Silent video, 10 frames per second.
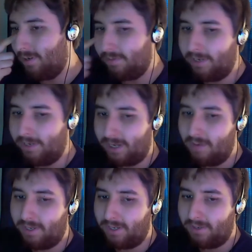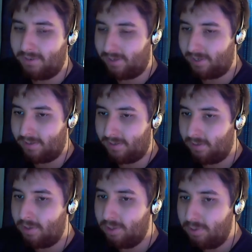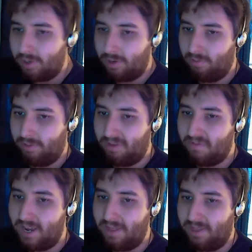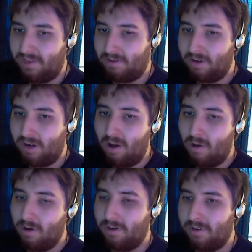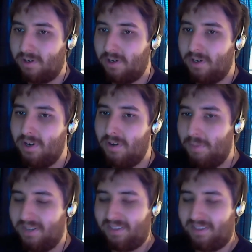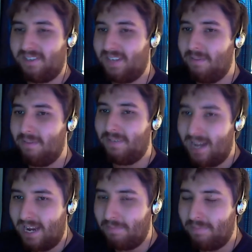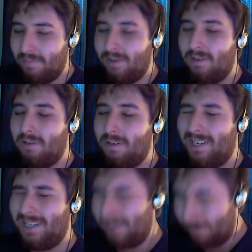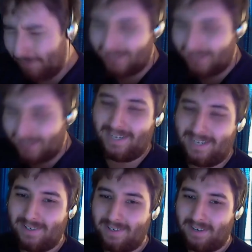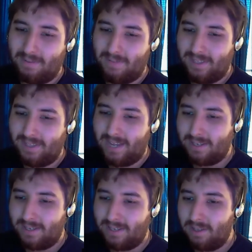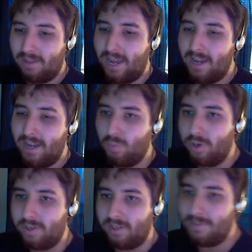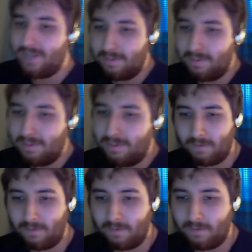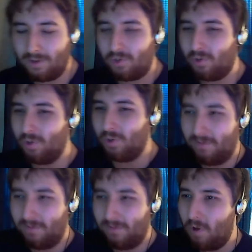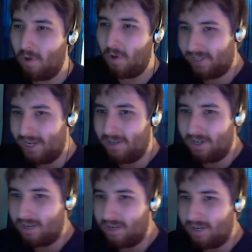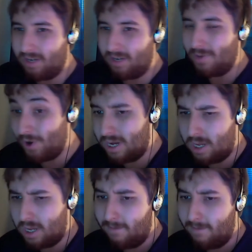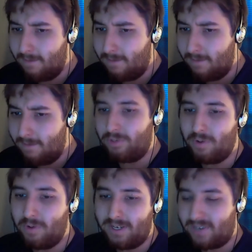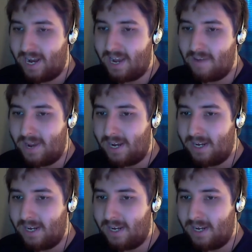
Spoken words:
company says you can only find this on ours, but at the same time, it's business. I mean, they want to be able to have full control of all of the income earned from showing these anime,